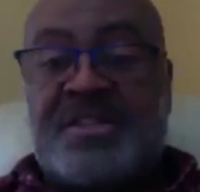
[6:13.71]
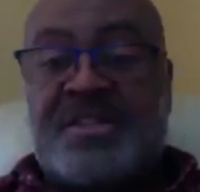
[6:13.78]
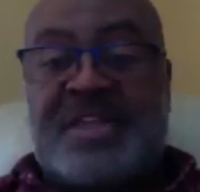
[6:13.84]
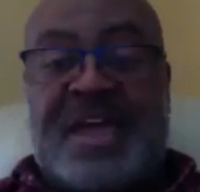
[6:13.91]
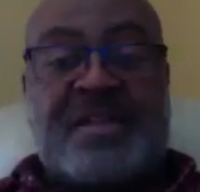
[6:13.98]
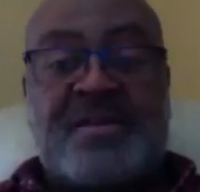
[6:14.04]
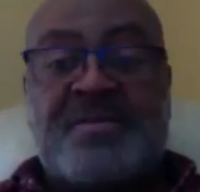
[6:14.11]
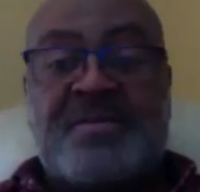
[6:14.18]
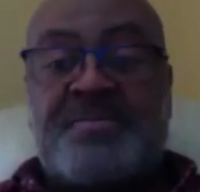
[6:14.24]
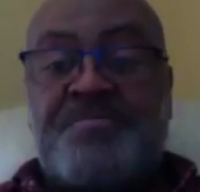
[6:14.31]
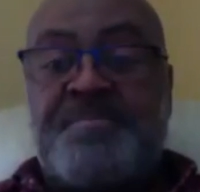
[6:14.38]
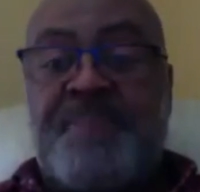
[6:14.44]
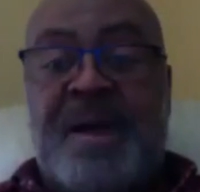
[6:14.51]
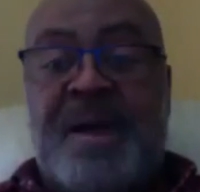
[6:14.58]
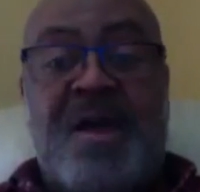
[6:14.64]
that
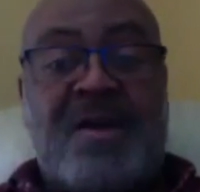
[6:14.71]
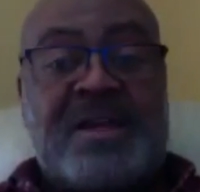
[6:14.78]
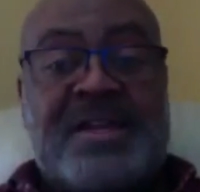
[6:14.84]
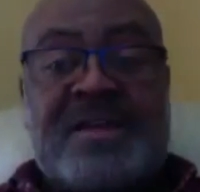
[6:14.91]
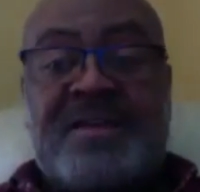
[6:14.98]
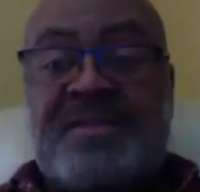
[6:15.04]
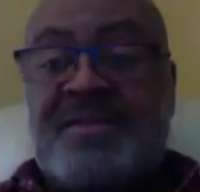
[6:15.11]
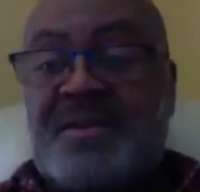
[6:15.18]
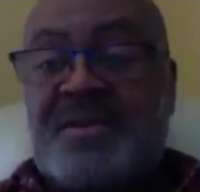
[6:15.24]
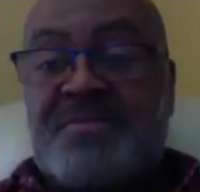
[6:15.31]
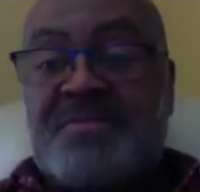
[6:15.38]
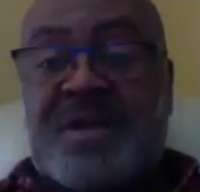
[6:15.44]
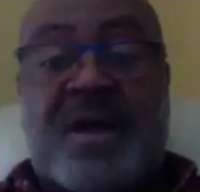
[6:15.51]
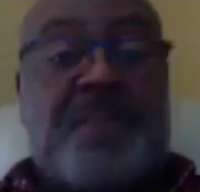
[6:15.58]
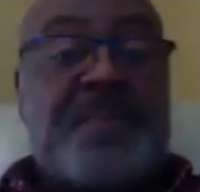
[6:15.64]
could barely
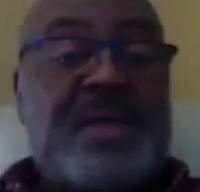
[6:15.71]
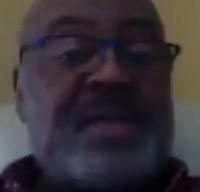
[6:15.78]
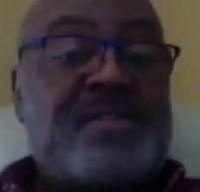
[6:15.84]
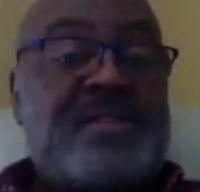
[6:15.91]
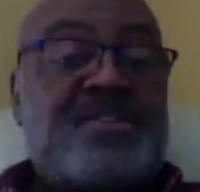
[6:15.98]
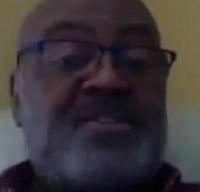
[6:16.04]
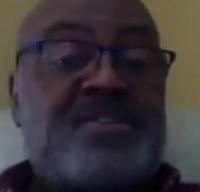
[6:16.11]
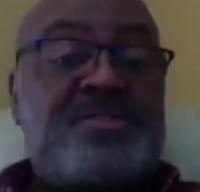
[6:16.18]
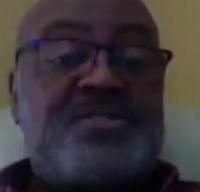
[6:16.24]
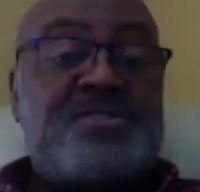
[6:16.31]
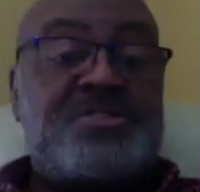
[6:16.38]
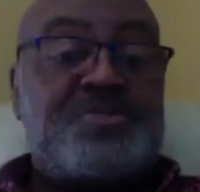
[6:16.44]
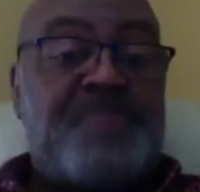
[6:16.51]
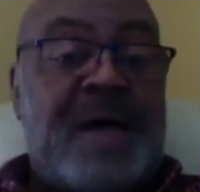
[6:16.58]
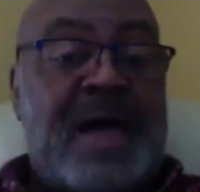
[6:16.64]
come into the
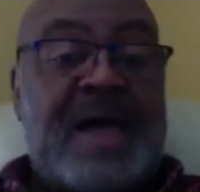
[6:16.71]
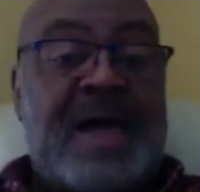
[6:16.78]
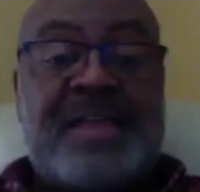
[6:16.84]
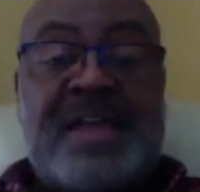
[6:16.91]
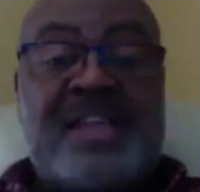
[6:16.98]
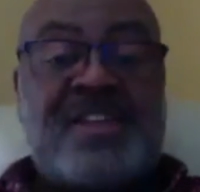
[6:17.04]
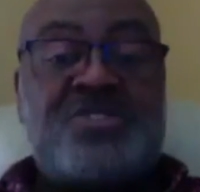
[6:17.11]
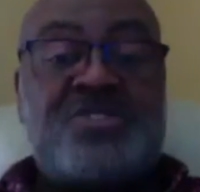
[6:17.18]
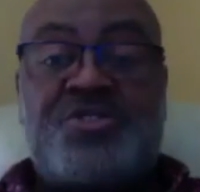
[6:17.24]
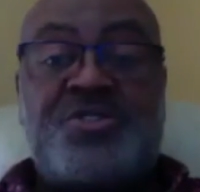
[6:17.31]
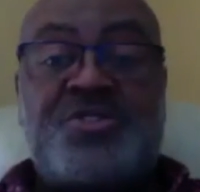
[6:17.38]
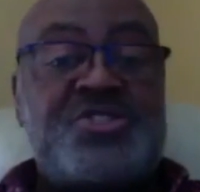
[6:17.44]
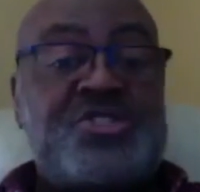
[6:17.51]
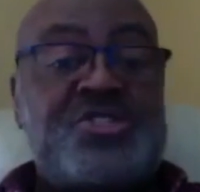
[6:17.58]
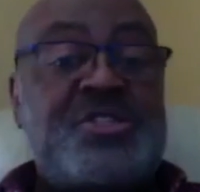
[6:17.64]
spot and you
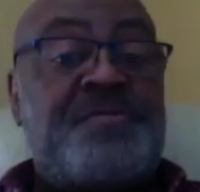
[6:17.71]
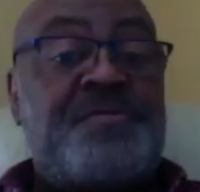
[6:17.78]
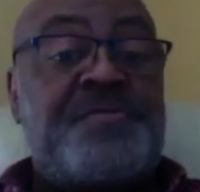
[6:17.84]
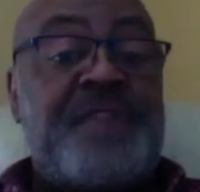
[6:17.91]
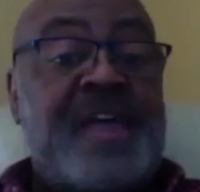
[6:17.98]
could see the